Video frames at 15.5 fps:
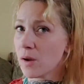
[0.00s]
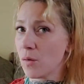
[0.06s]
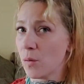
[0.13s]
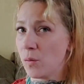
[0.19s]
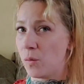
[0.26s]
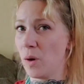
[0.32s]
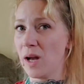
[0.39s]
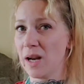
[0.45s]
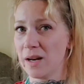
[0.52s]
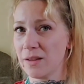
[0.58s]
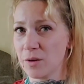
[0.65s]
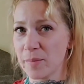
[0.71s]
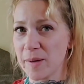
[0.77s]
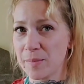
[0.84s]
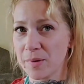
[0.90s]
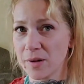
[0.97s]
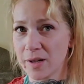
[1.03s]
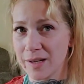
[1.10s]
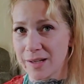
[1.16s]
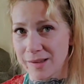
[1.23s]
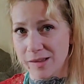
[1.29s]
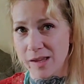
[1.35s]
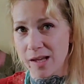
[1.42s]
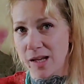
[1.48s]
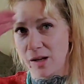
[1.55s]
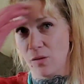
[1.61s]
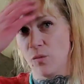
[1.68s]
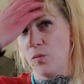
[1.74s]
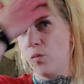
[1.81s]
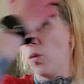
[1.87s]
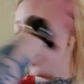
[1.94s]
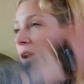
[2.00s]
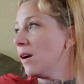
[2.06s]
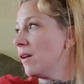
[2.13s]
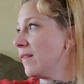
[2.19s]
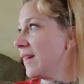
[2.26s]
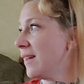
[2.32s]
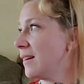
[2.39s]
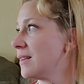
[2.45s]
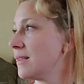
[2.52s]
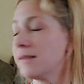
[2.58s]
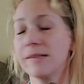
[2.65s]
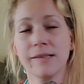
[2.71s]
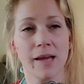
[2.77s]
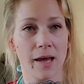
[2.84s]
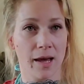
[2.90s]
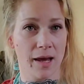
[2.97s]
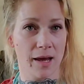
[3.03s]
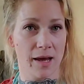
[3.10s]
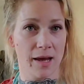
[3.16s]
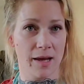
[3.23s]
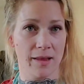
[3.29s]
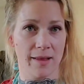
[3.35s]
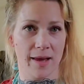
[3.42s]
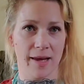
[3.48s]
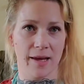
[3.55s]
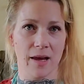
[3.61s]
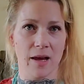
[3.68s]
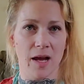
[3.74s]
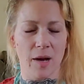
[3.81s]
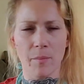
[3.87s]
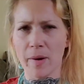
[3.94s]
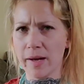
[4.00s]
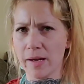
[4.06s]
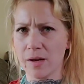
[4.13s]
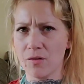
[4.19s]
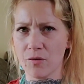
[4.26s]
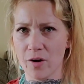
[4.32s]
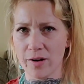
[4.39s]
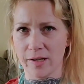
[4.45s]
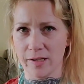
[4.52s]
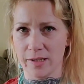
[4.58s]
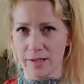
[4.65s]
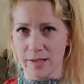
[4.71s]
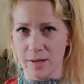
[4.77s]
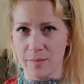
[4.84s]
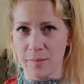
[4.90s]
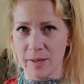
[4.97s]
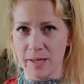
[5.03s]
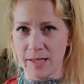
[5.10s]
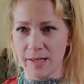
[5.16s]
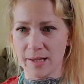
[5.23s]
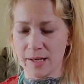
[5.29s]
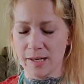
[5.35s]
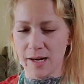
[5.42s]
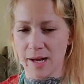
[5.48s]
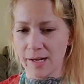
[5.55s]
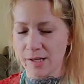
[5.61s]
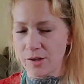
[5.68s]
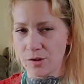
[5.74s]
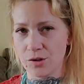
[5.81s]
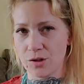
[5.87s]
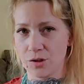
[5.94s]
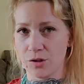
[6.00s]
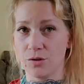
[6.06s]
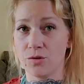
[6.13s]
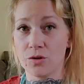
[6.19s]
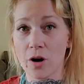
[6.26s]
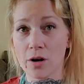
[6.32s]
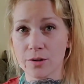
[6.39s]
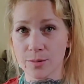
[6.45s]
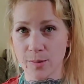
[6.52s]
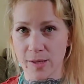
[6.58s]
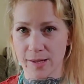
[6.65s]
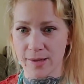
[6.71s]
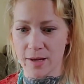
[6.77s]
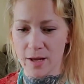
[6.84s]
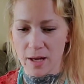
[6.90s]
what other people are going to think, what are they going to say, like, am I going to run into somebody that I used to do drugs with,